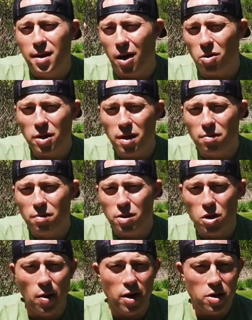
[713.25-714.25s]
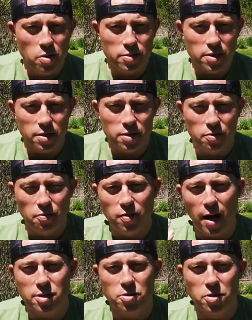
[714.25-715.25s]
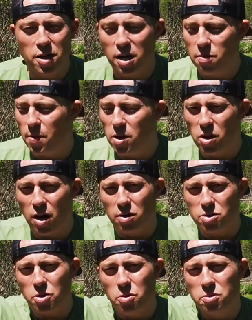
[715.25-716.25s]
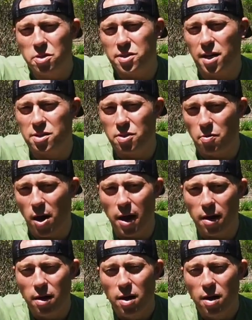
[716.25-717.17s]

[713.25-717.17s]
Not only do you want to use it to floss your teeth, but you can also use this as thread.